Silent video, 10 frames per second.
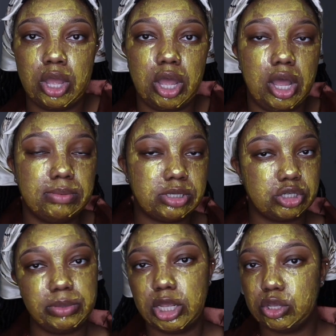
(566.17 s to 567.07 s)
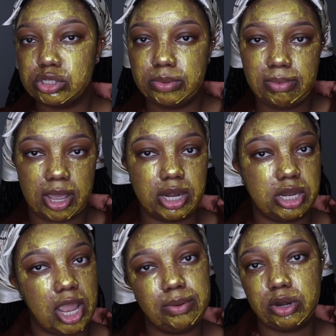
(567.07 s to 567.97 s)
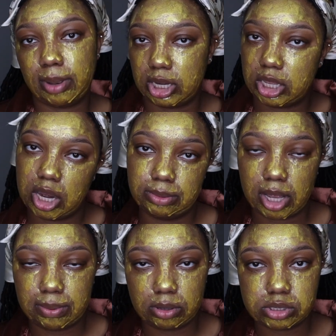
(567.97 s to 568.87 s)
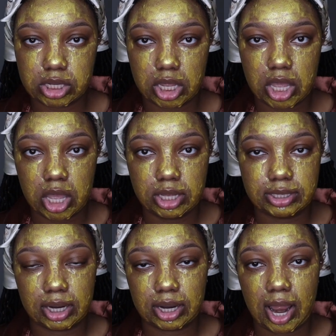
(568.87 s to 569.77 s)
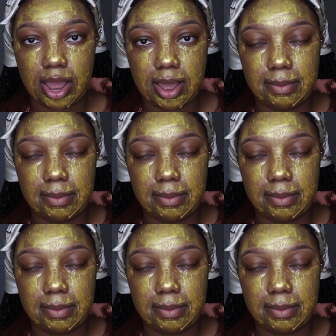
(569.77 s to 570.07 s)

how social media used to be back in the day when nobody cared what they posted, da-da-da.